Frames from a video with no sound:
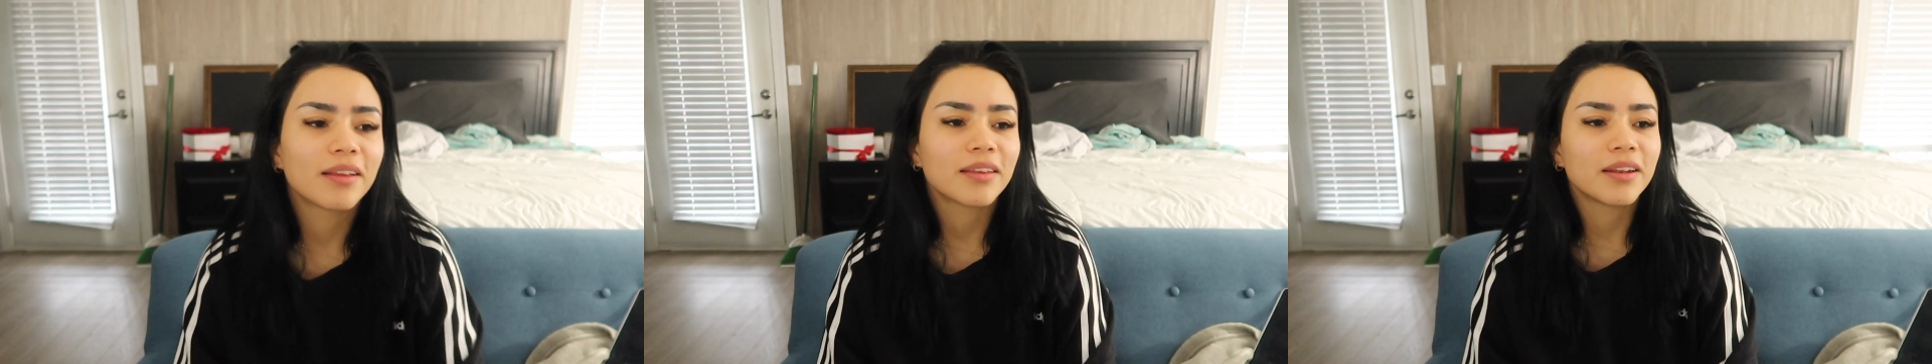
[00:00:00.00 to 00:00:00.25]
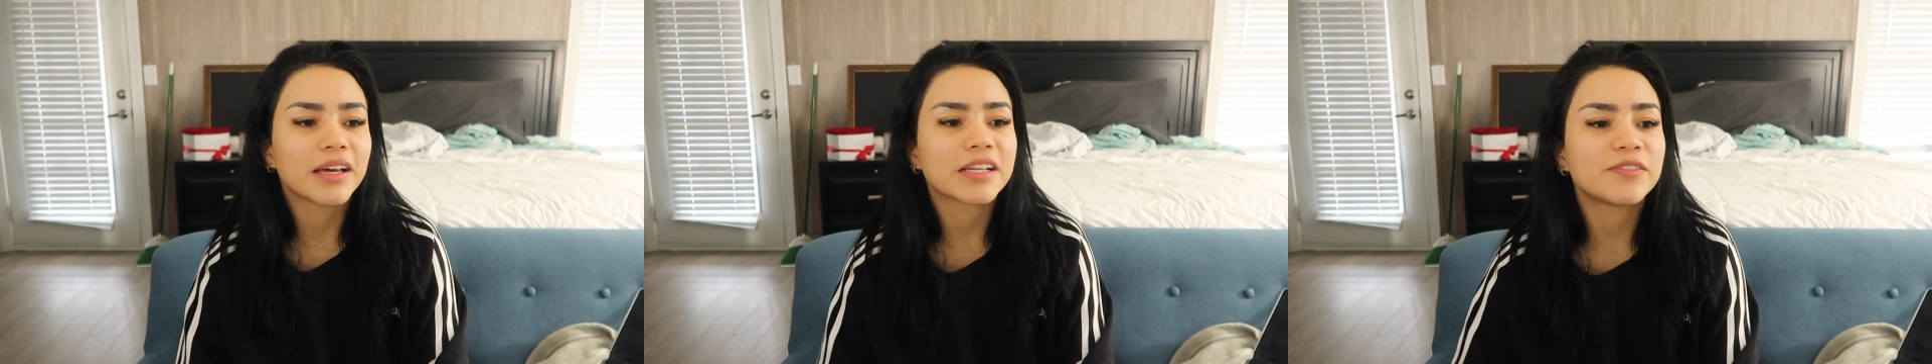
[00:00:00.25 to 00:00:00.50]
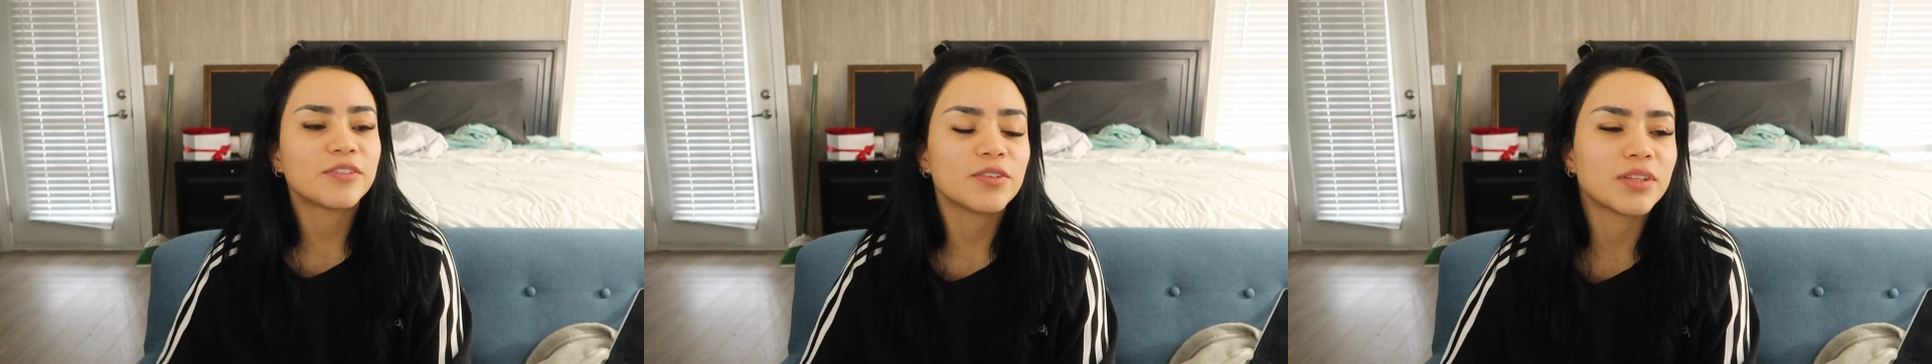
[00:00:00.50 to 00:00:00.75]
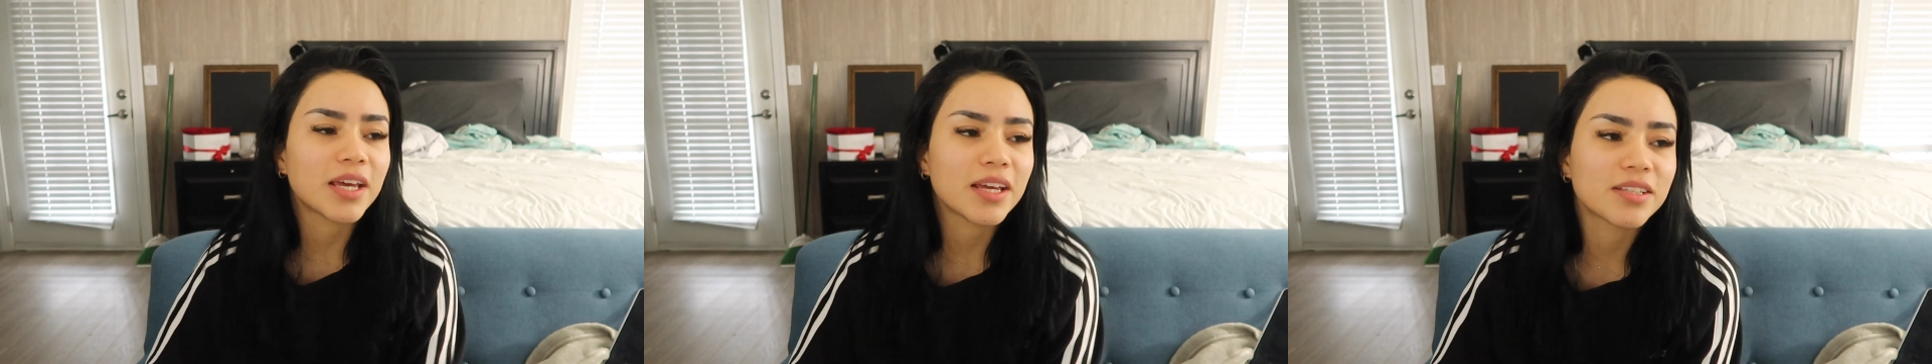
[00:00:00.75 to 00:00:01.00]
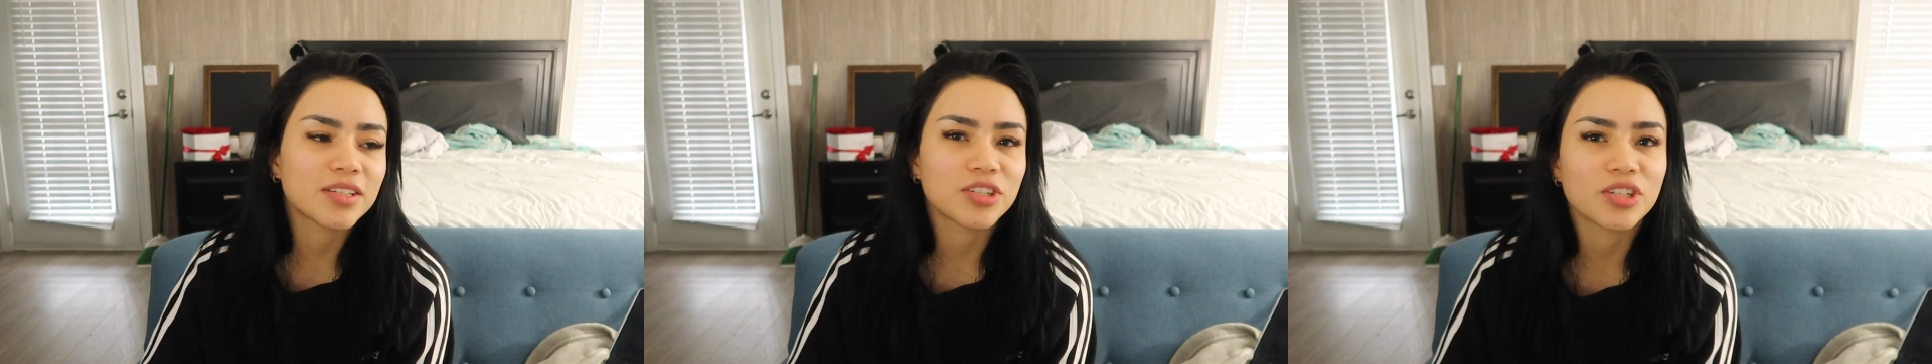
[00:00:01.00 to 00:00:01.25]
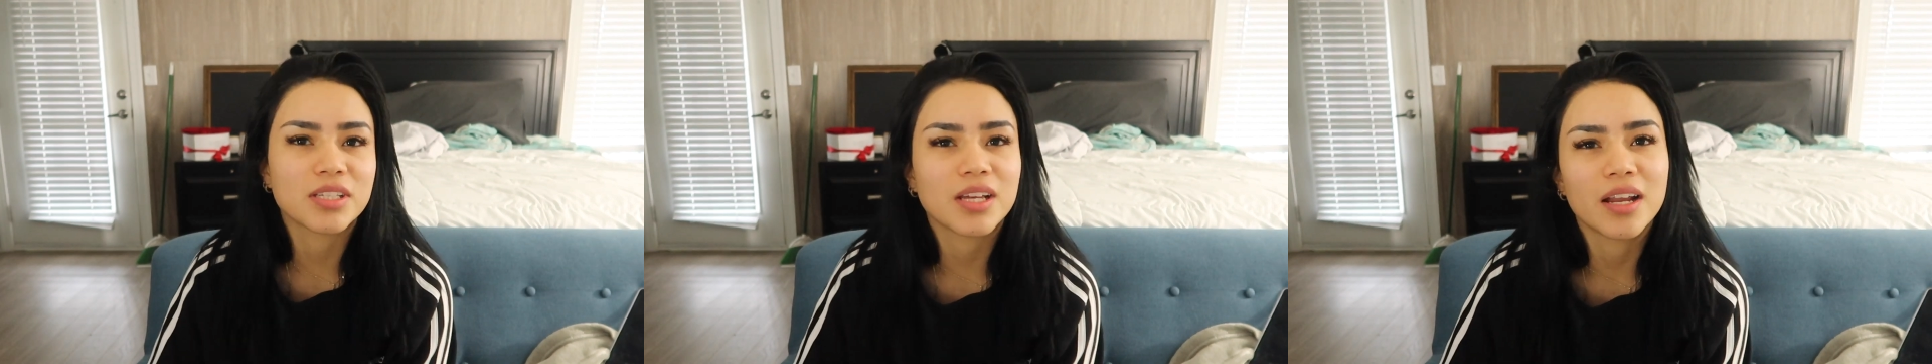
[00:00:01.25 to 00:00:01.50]
the next few days,
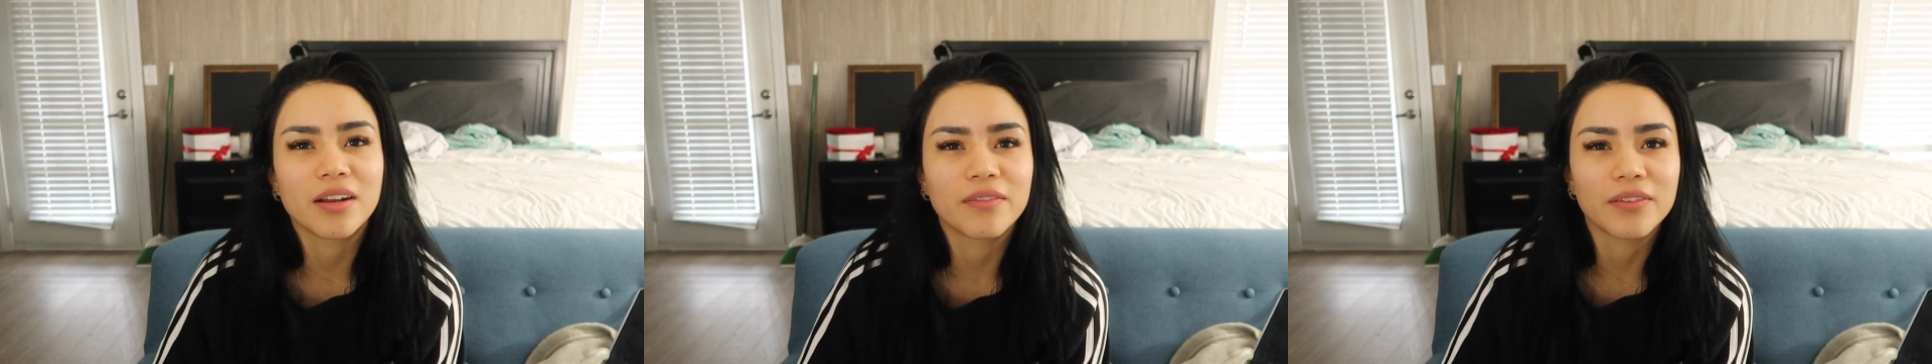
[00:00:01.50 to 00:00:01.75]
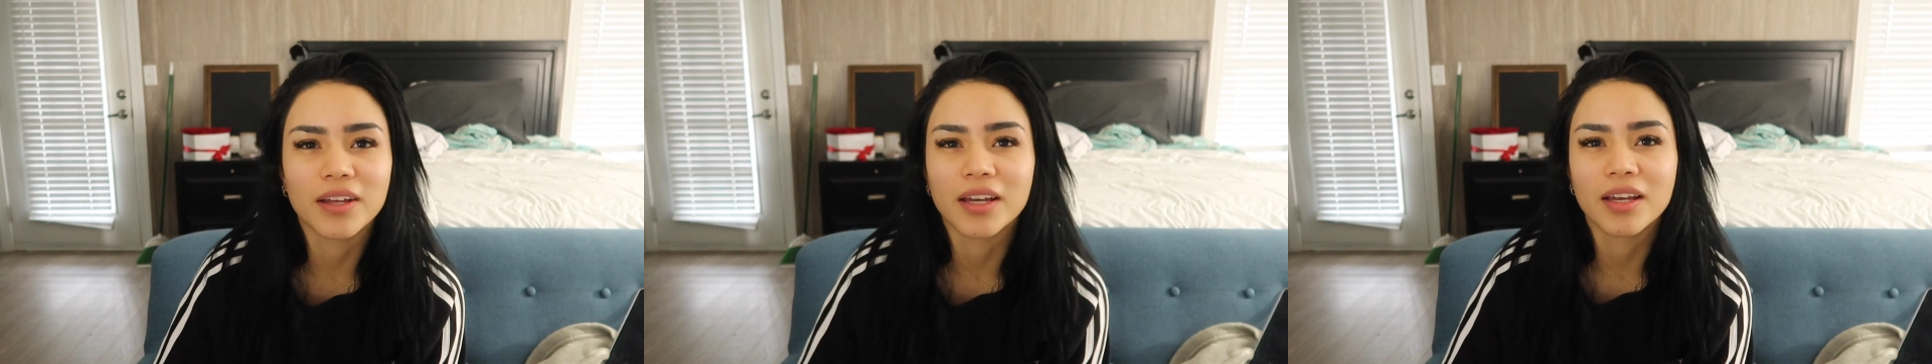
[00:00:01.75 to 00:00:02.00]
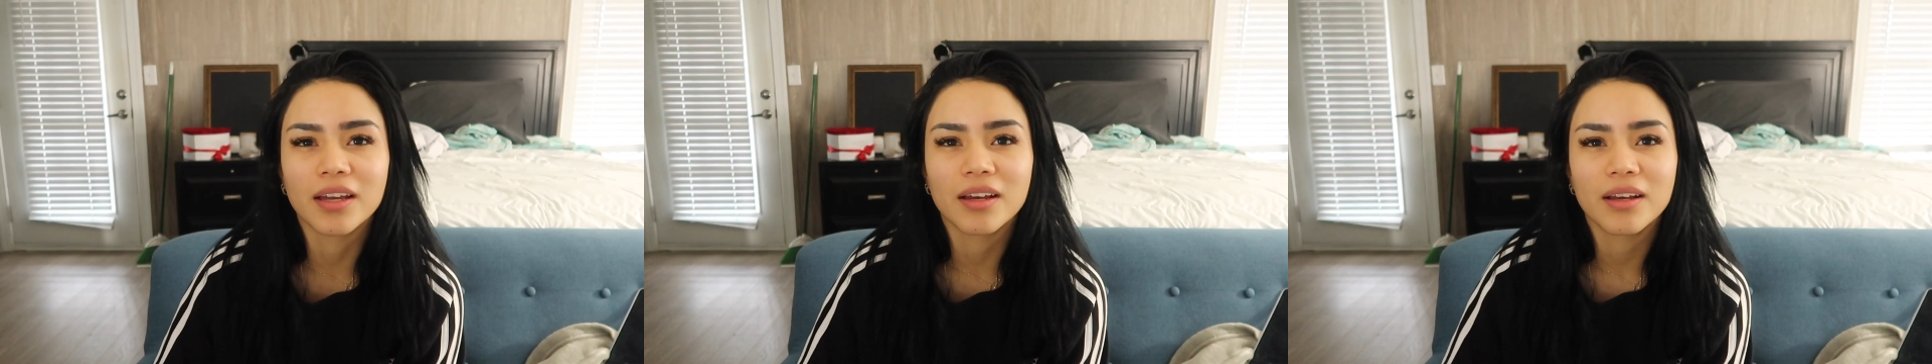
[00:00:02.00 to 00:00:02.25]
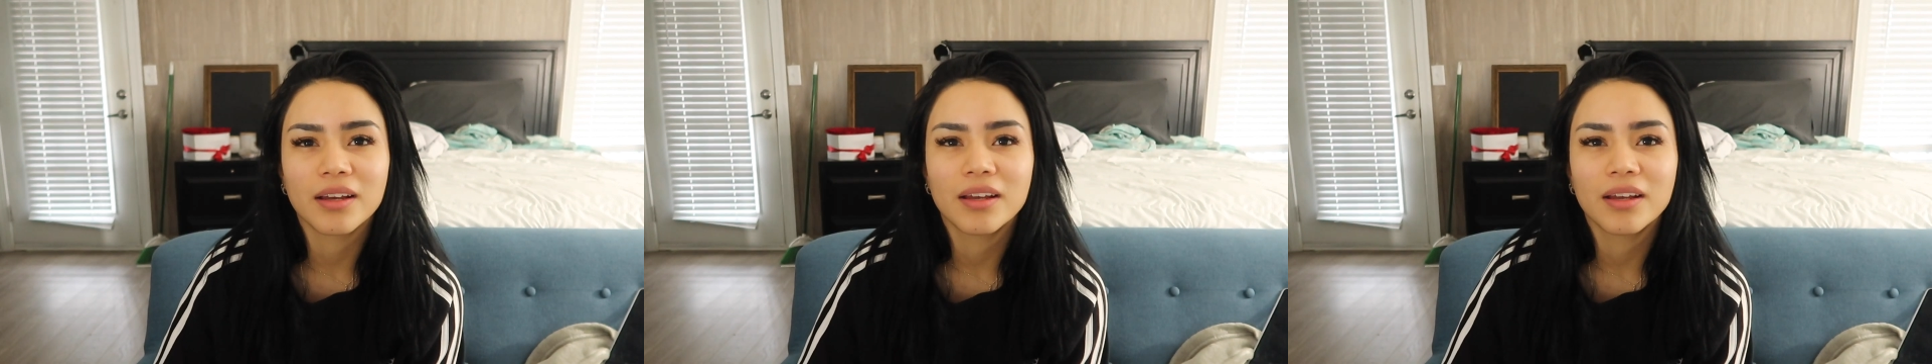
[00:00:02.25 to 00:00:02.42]
it's just kind of like,